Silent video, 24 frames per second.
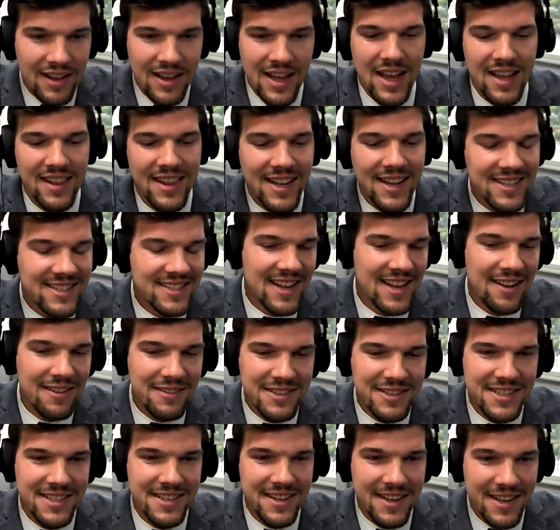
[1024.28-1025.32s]
That
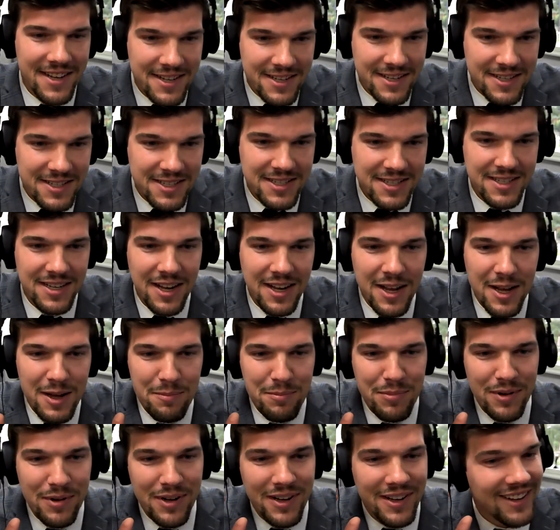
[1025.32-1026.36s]
sounds nice,
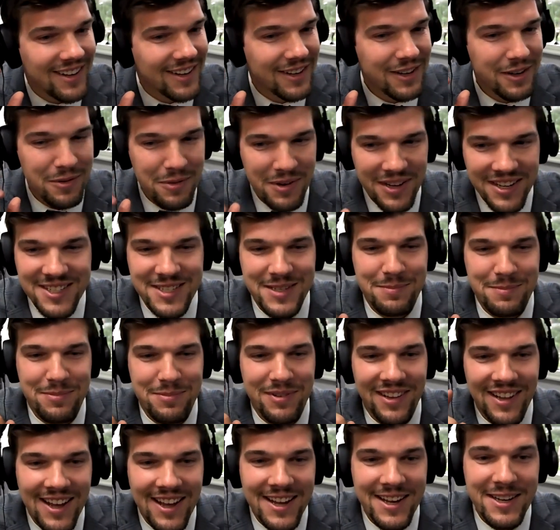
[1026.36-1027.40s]
but quick
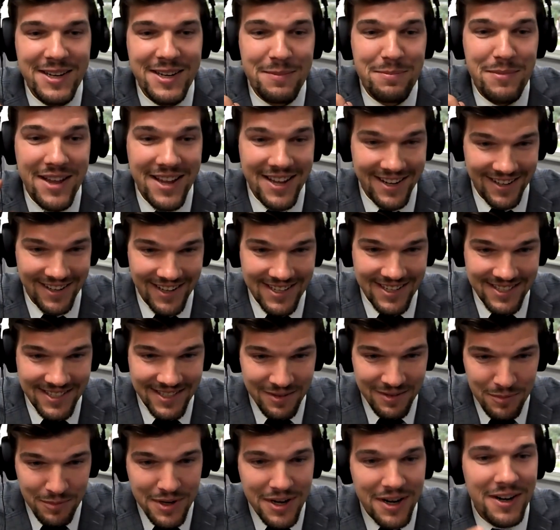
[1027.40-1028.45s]
supply and demand
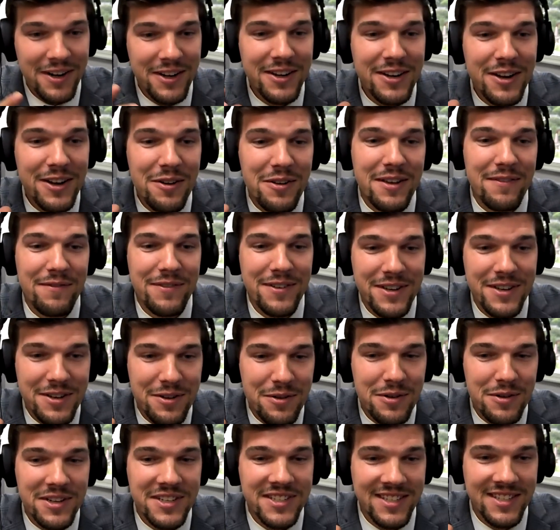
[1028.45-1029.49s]
lesson. We already know
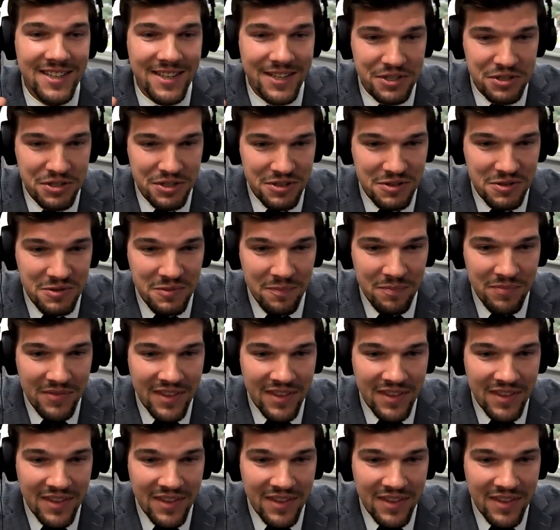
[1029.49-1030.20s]
inventory is an issue.